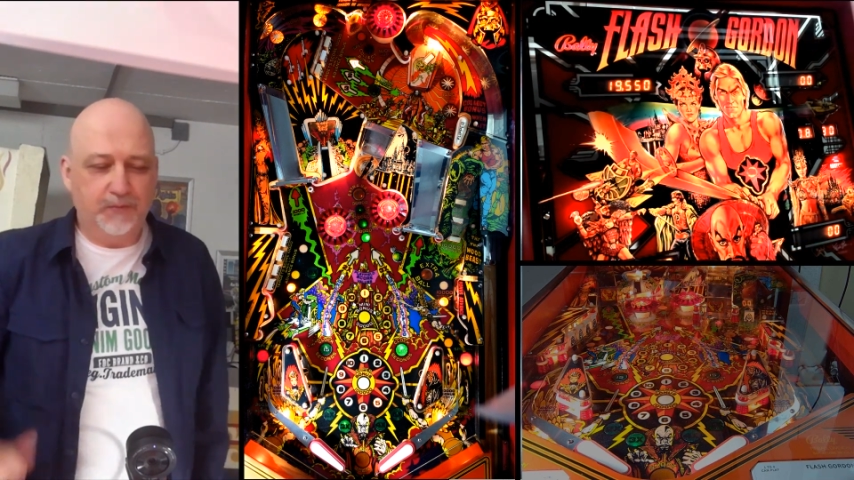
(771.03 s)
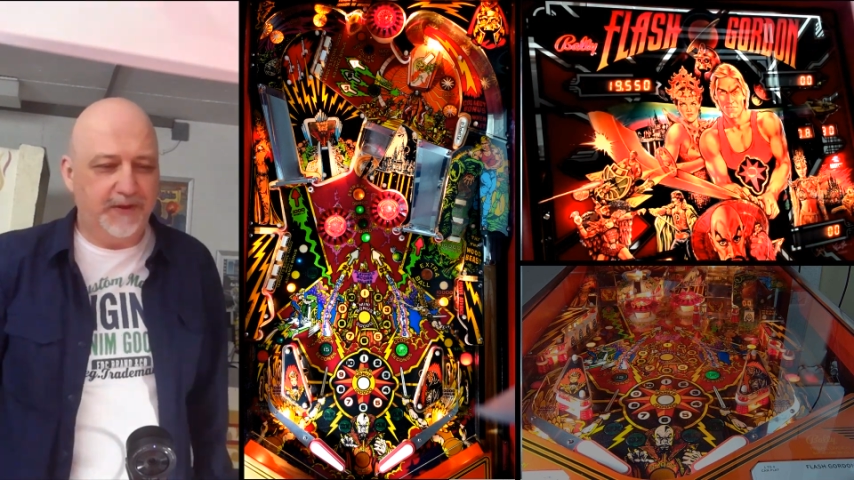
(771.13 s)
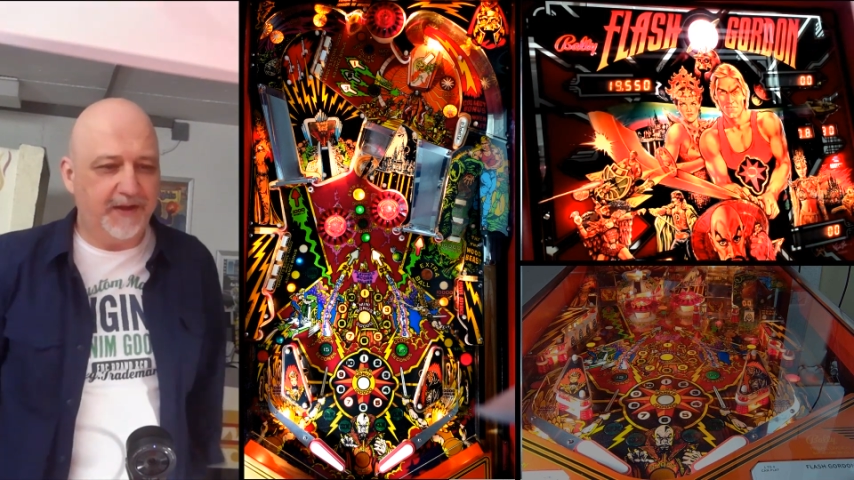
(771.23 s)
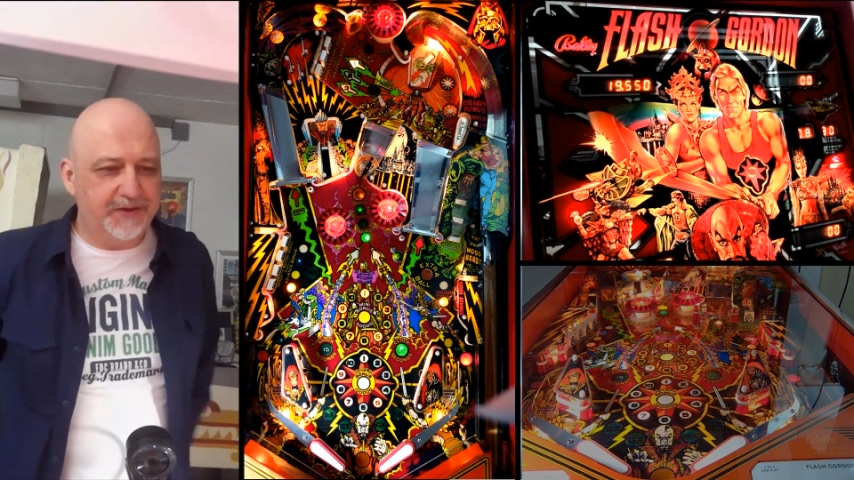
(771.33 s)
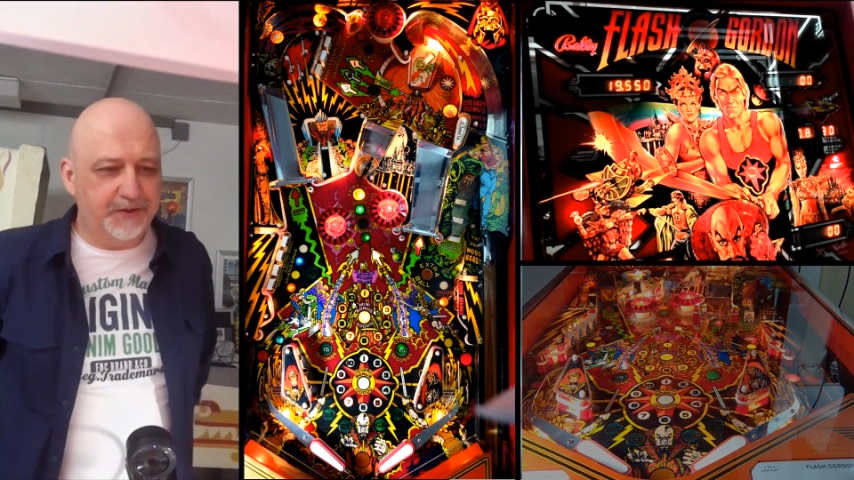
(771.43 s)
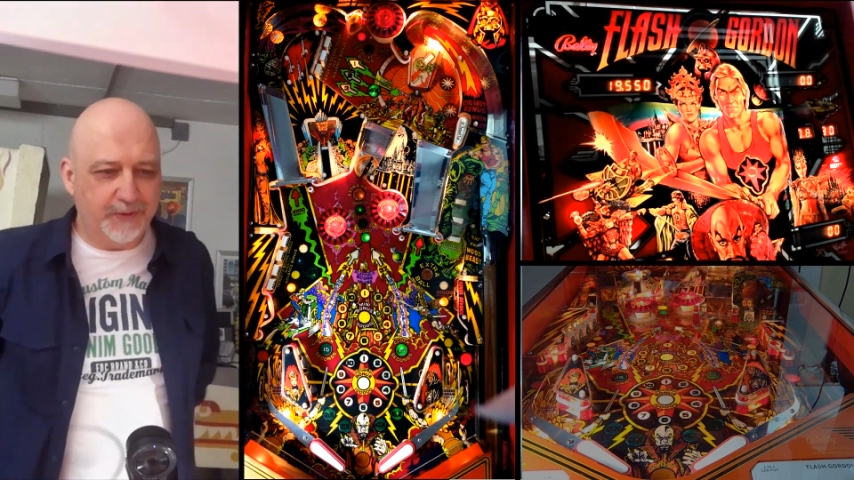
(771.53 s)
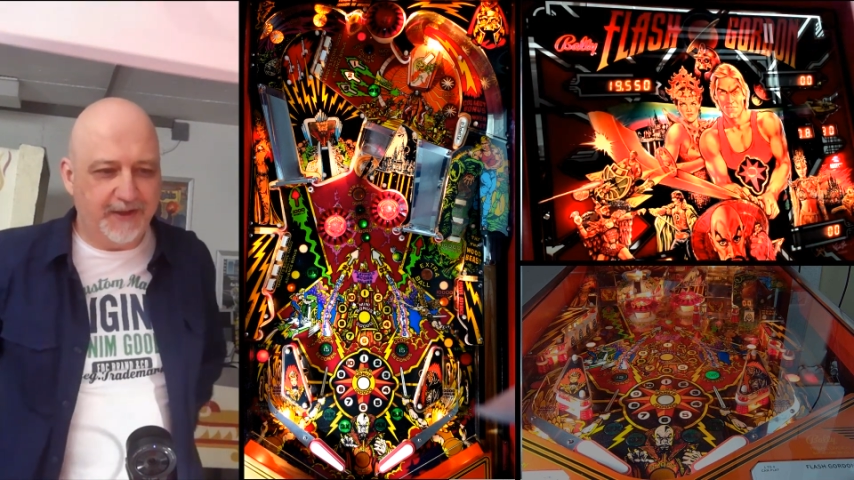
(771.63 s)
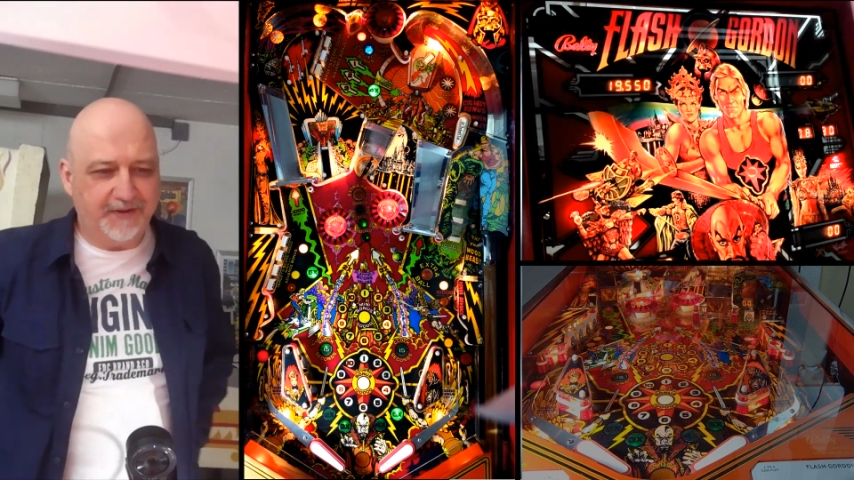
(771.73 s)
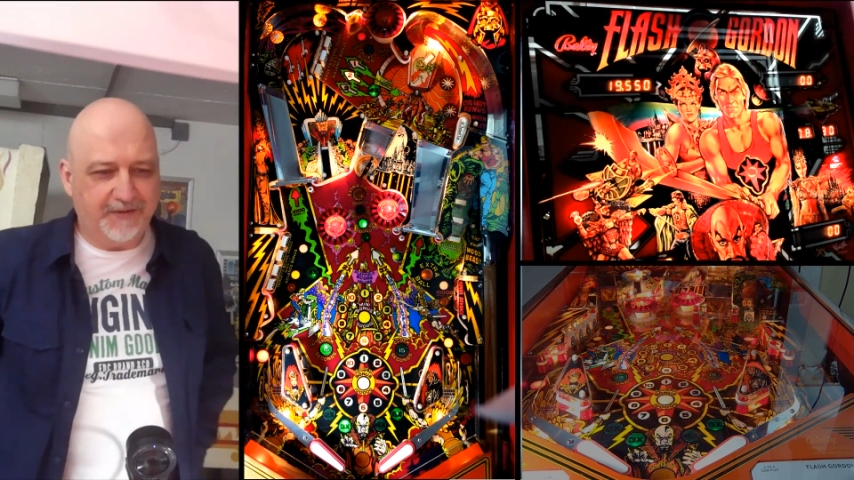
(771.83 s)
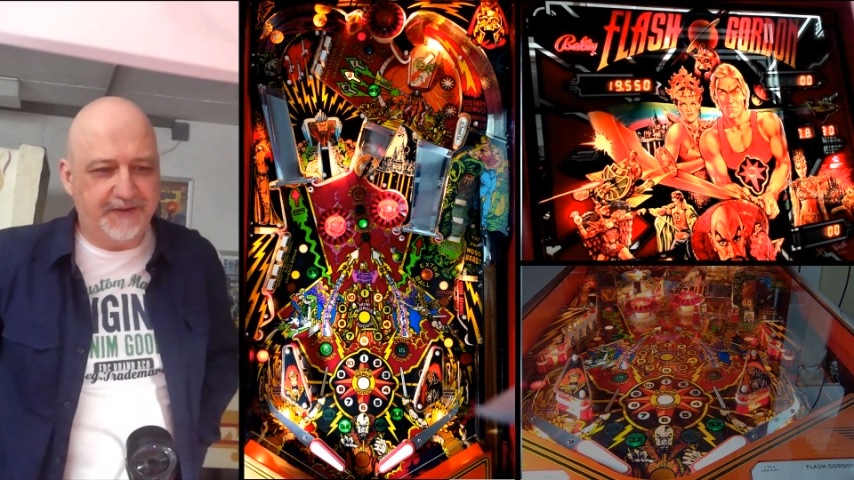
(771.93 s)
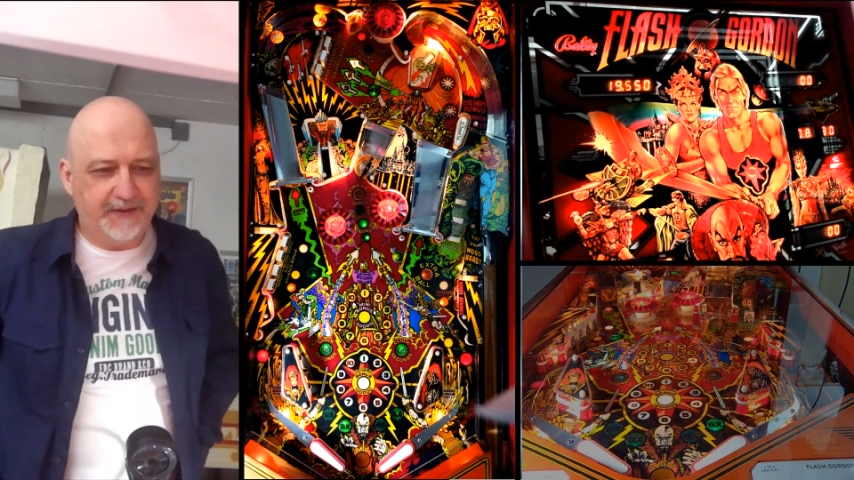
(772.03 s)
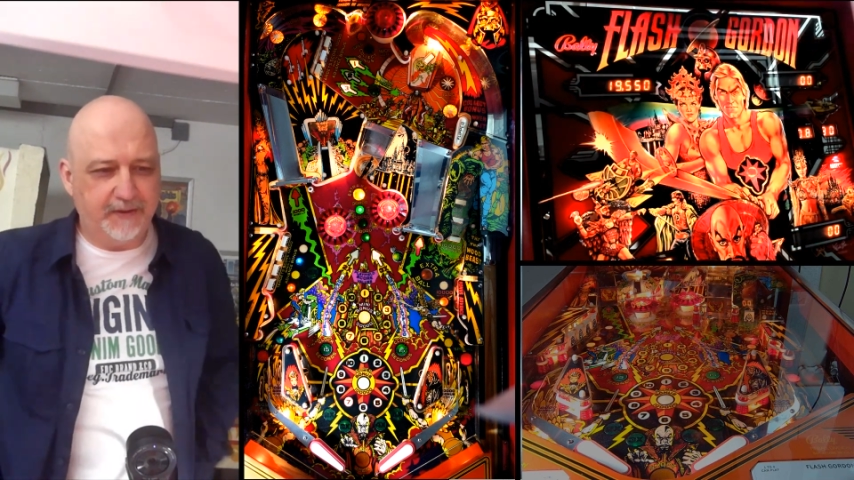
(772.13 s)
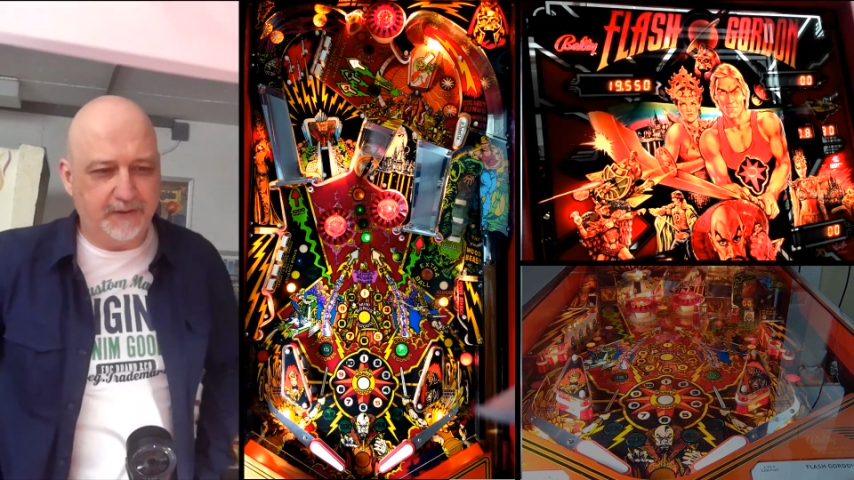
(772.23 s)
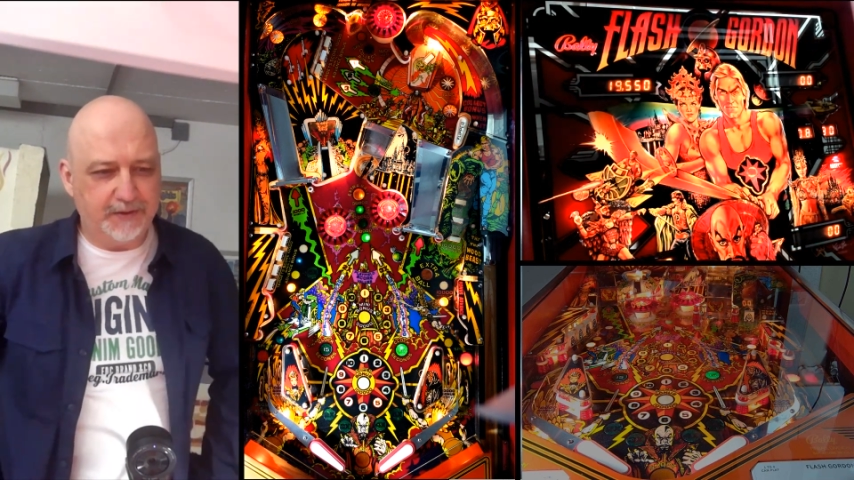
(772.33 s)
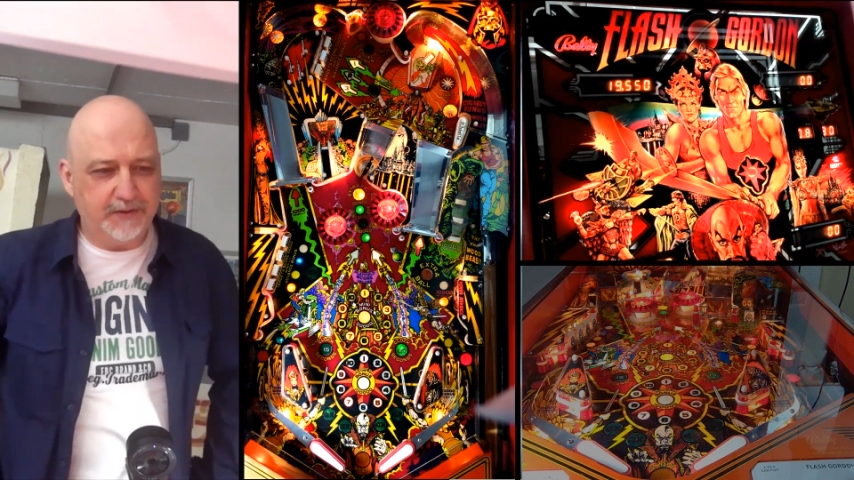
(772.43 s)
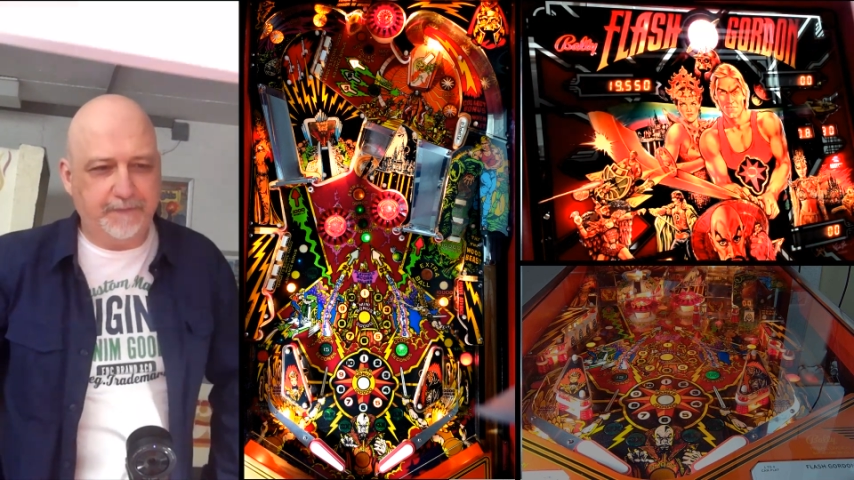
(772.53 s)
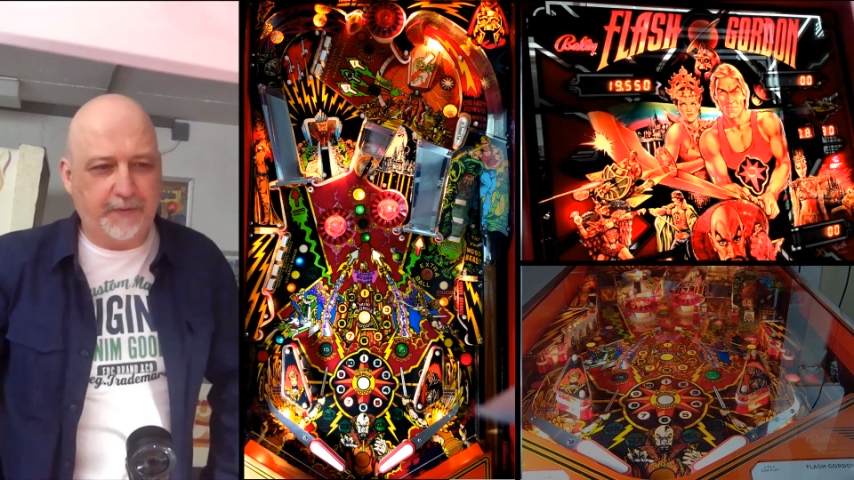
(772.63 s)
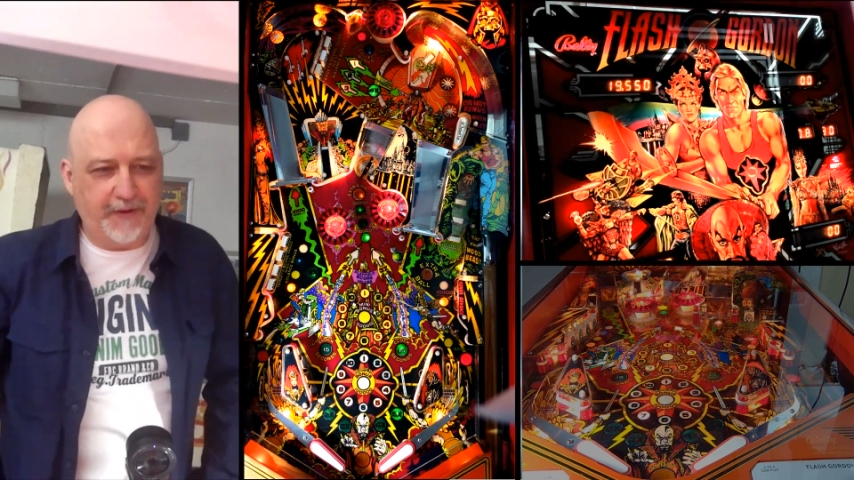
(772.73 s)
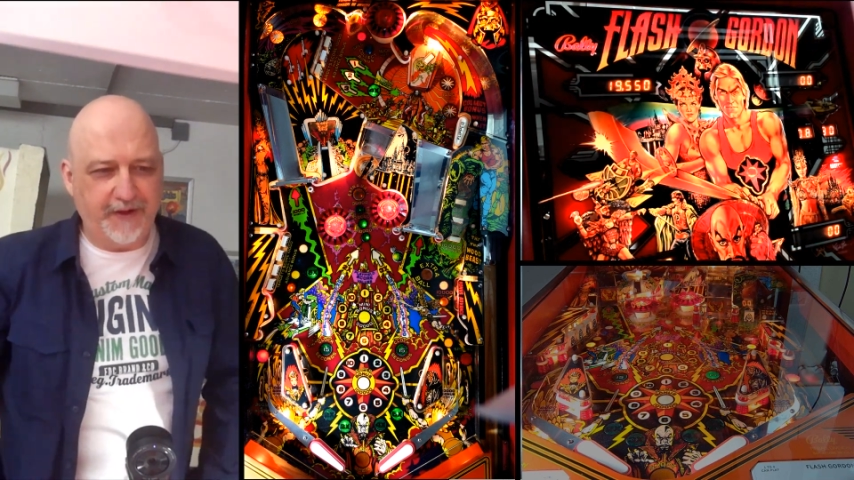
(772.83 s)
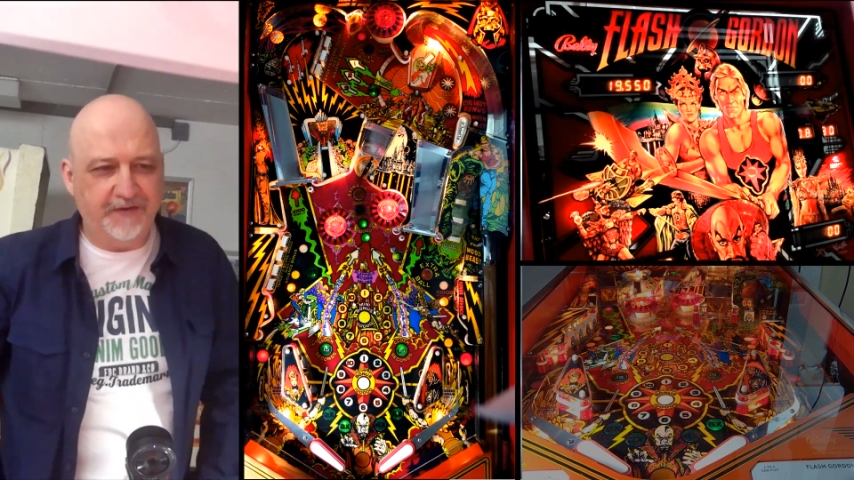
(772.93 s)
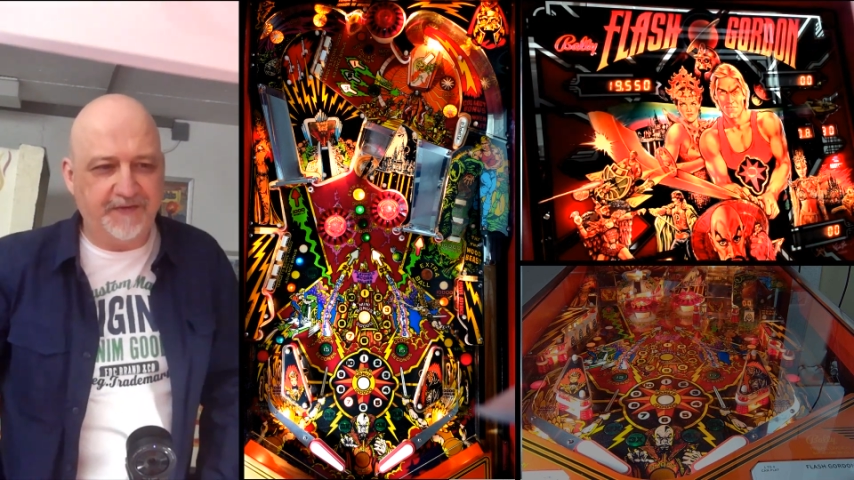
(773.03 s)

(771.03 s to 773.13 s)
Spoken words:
that you can see a lot of things